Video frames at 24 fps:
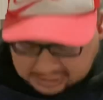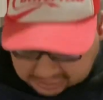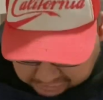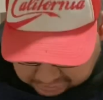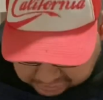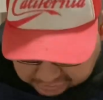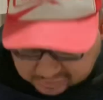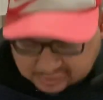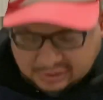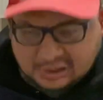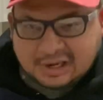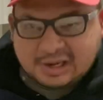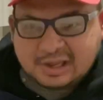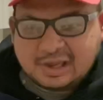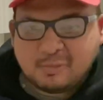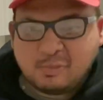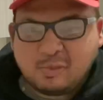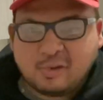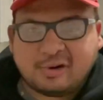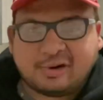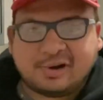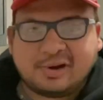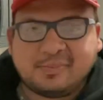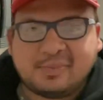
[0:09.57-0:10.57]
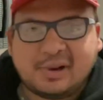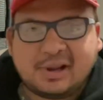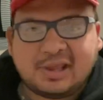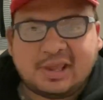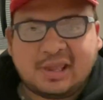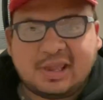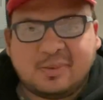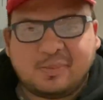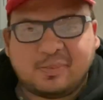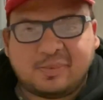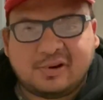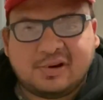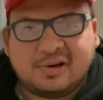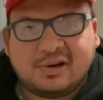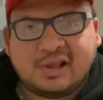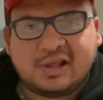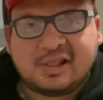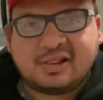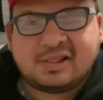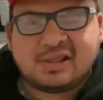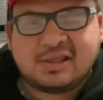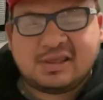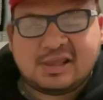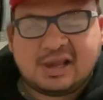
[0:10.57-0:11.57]
So I am wearing my
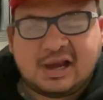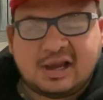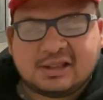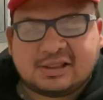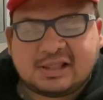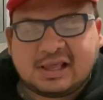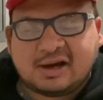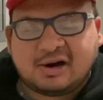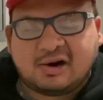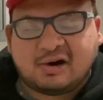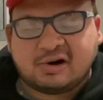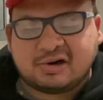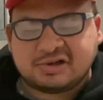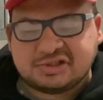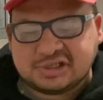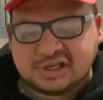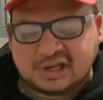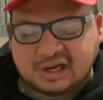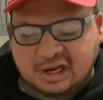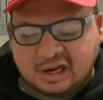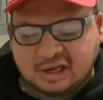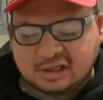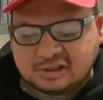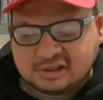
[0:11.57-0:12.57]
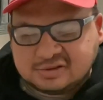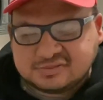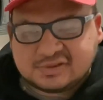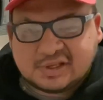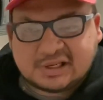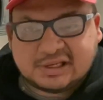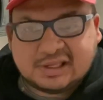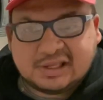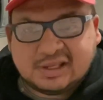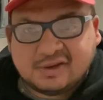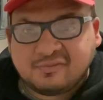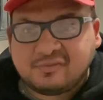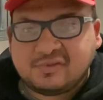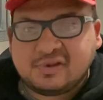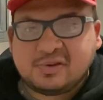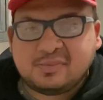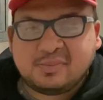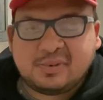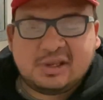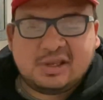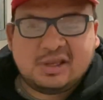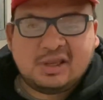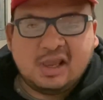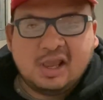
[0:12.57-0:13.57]
apron the, that R J Olives had gifted
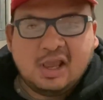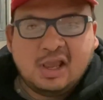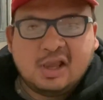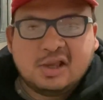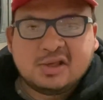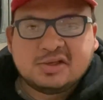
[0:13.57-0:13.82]
me.